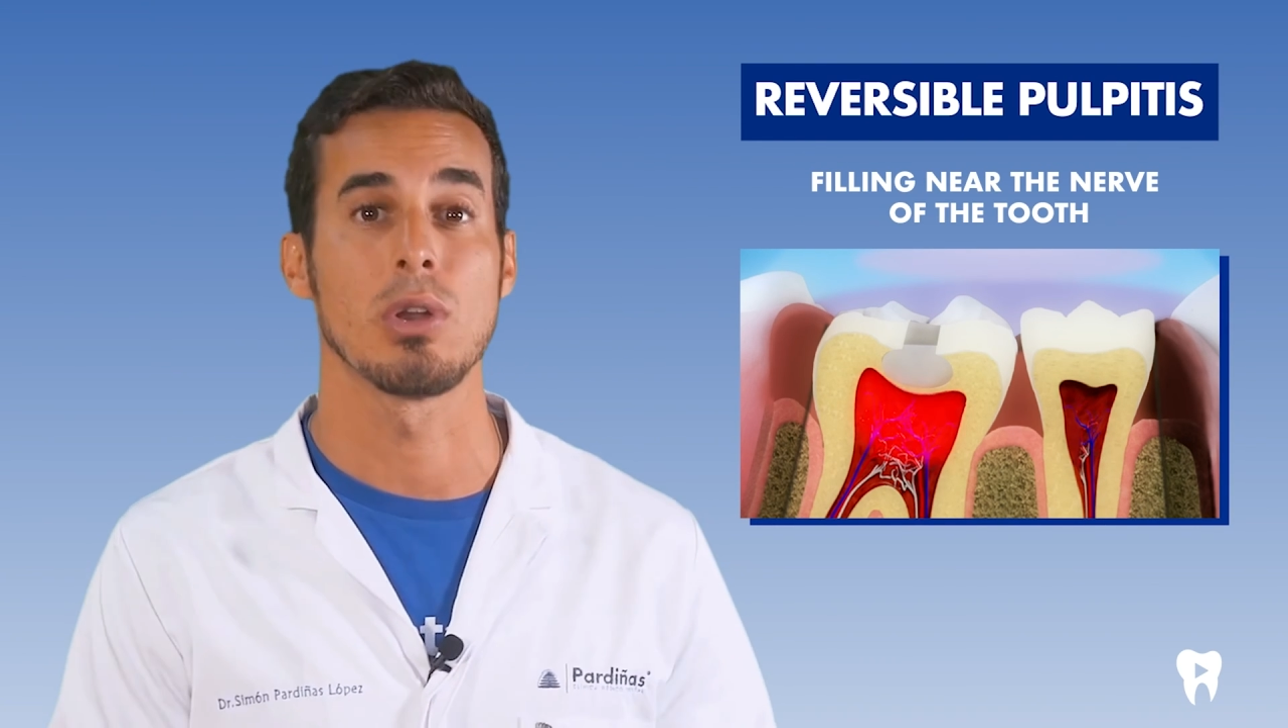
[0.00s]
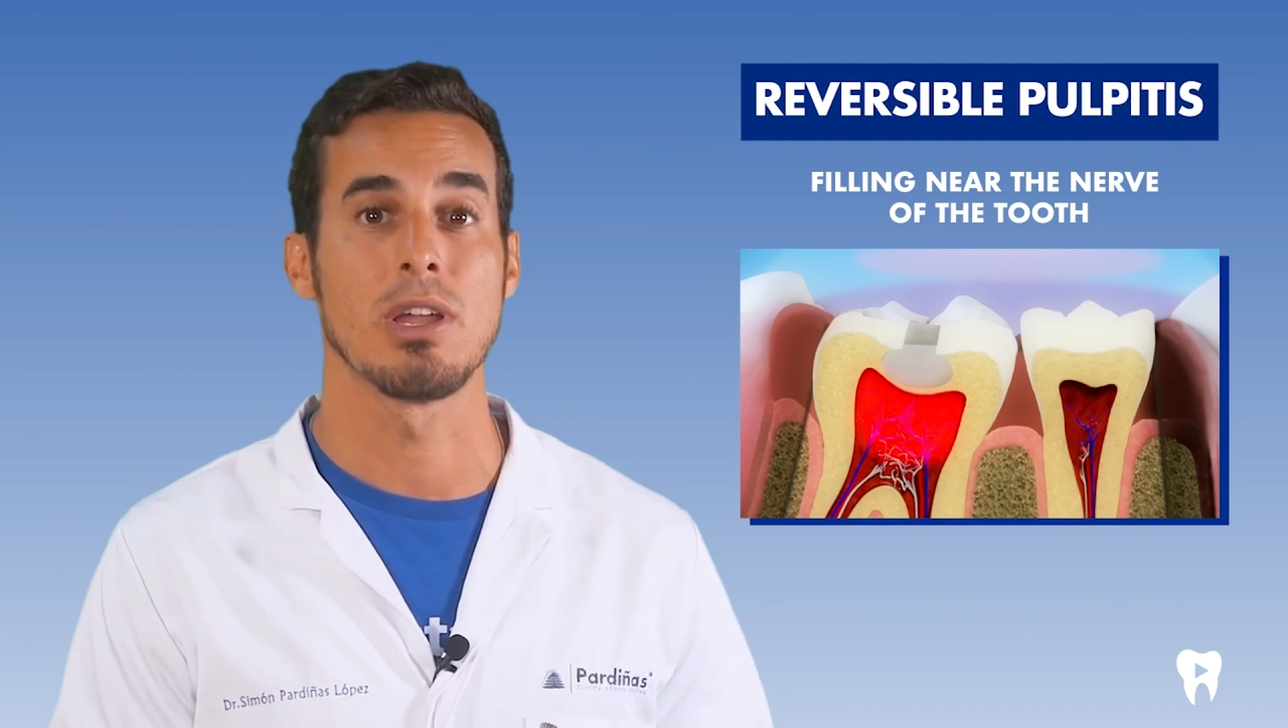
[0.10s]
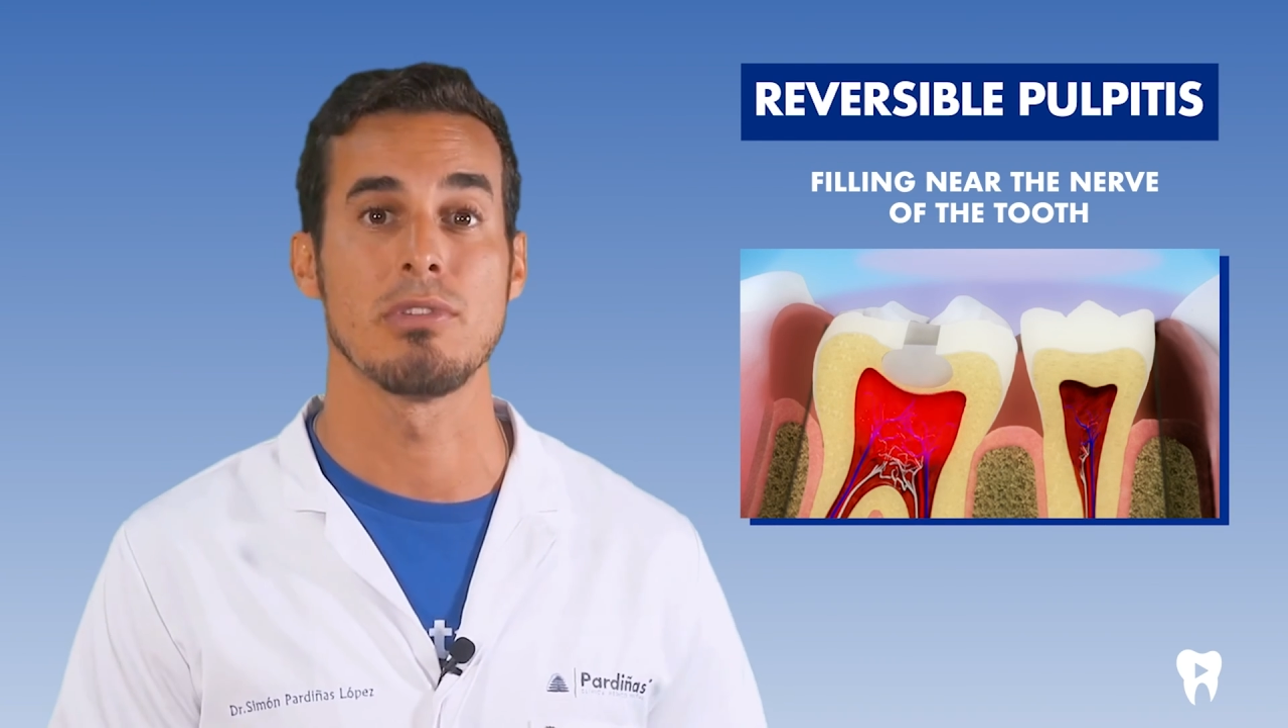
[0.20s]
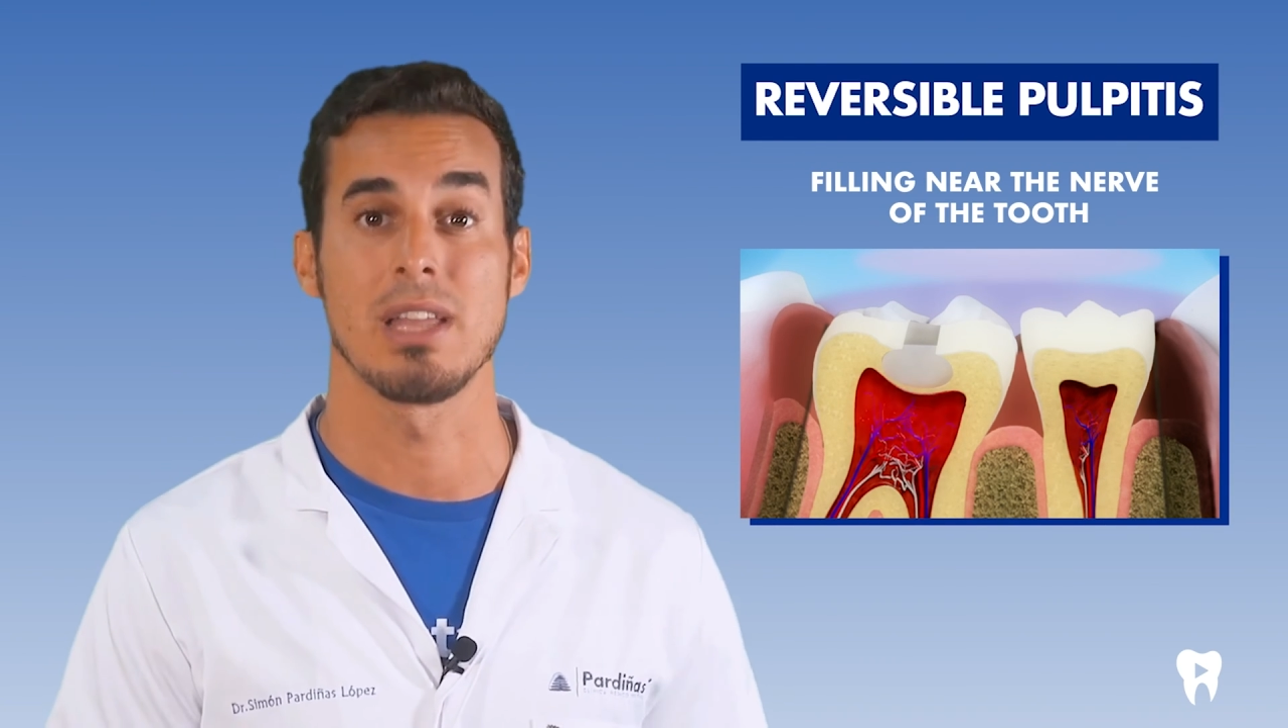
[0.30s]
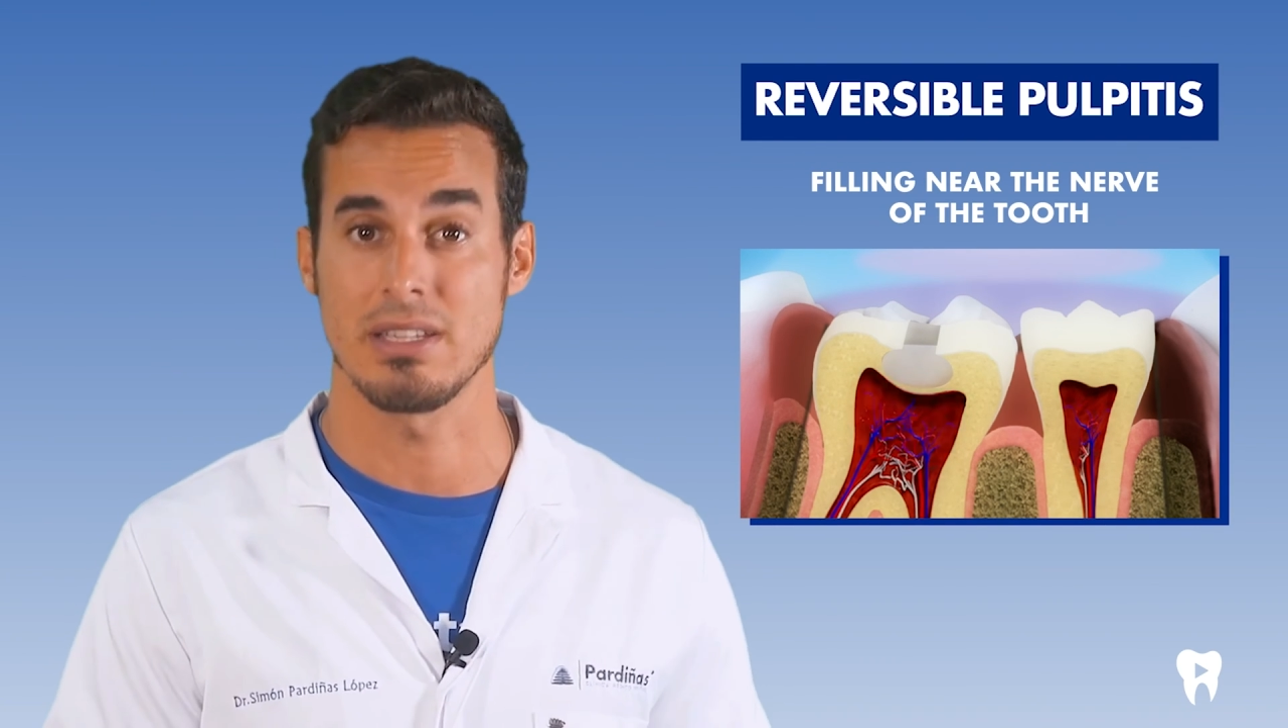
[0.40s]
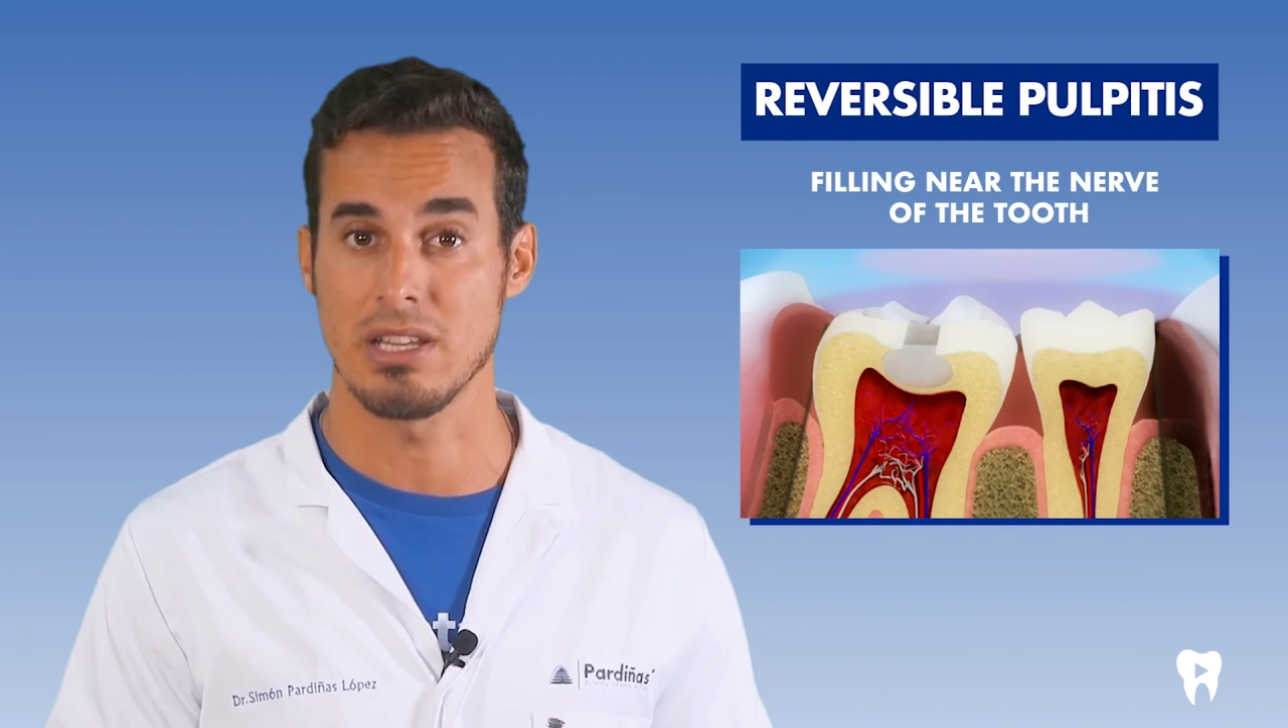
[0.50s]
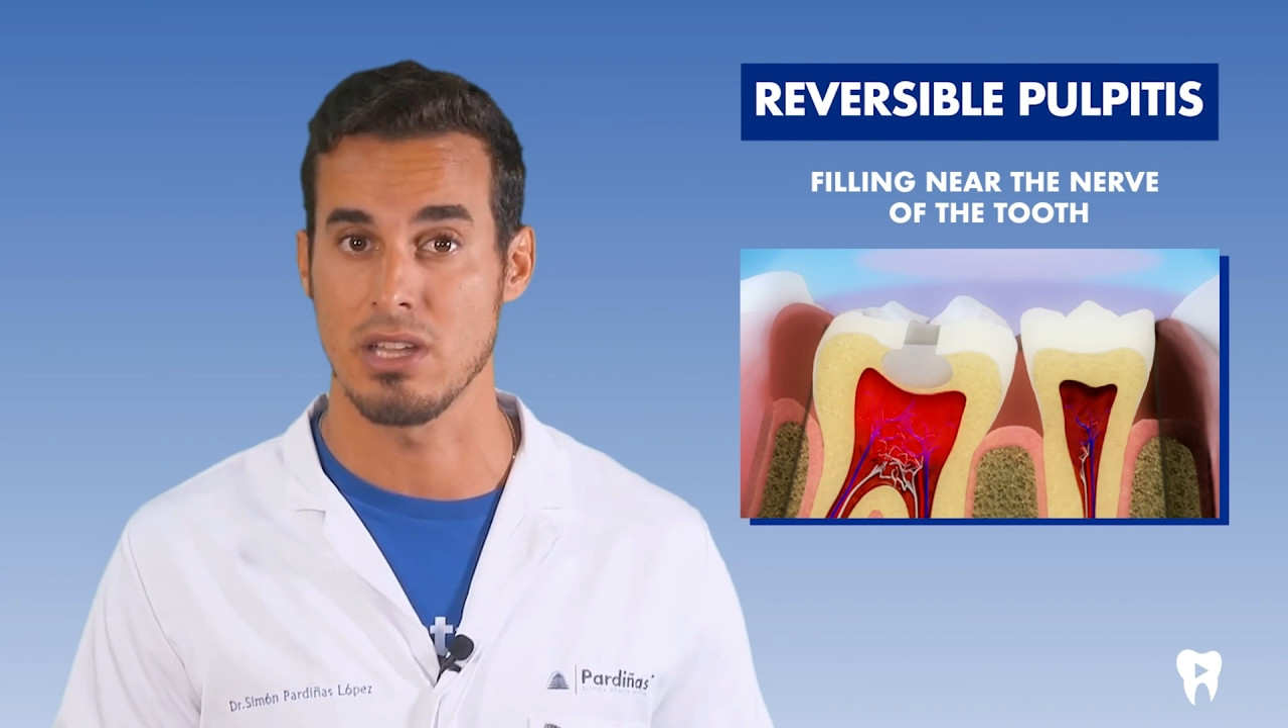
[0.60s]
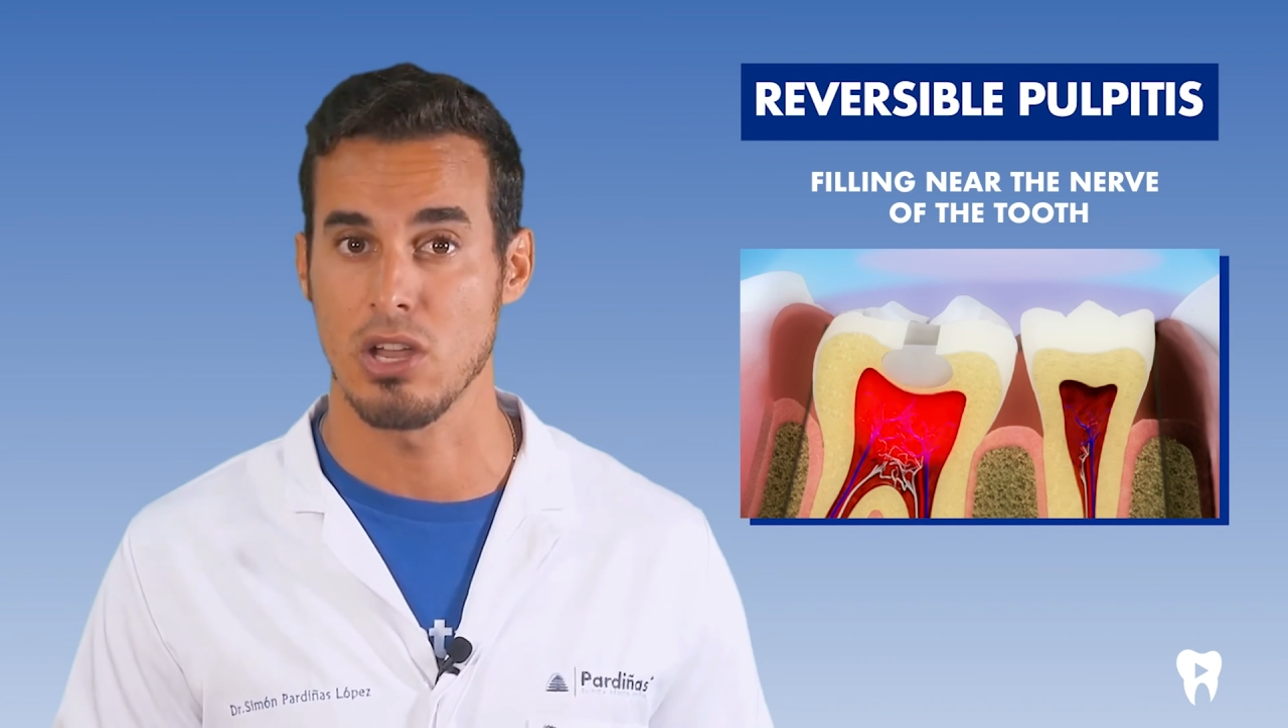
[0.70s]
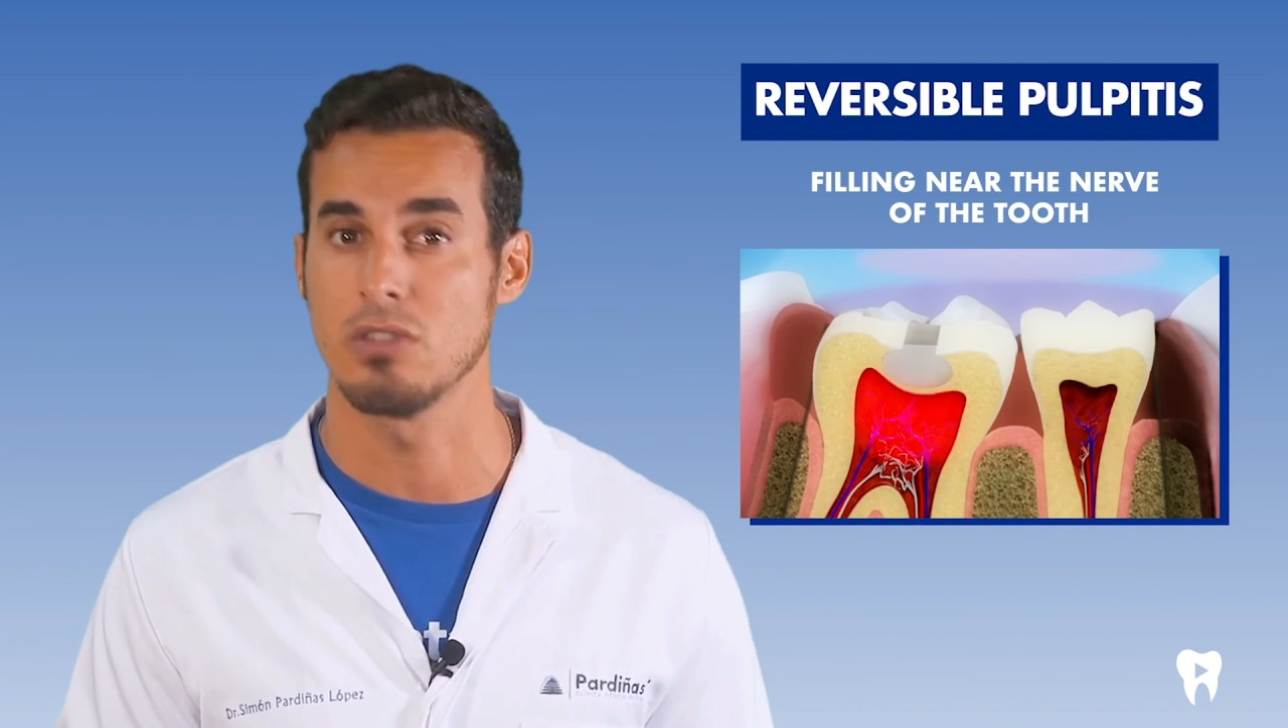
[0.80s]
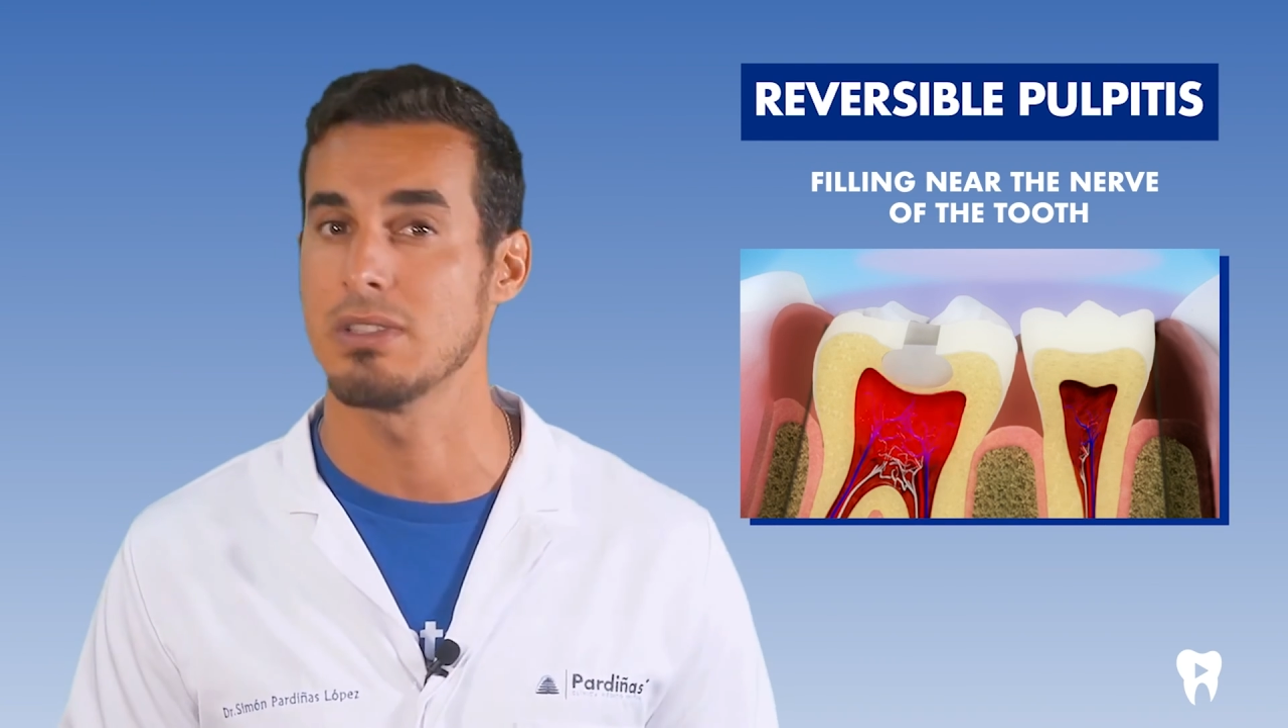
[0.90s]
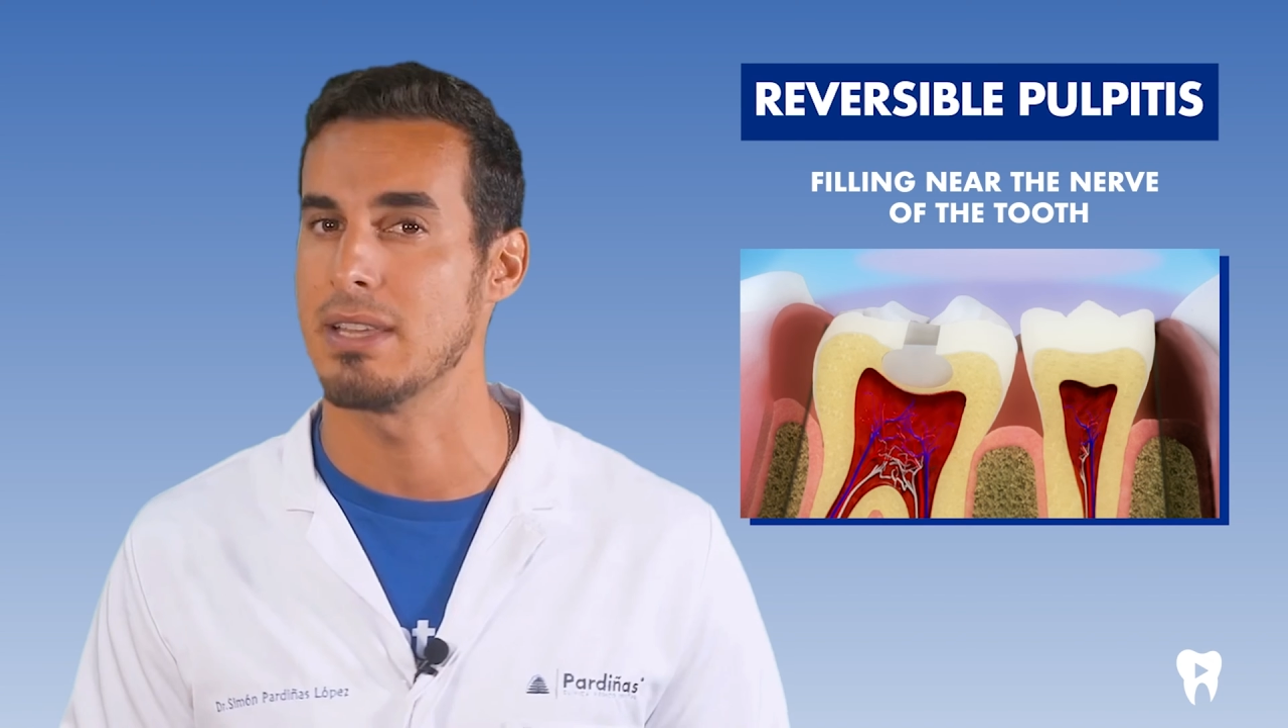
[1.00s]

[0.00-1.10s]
could affect the nerve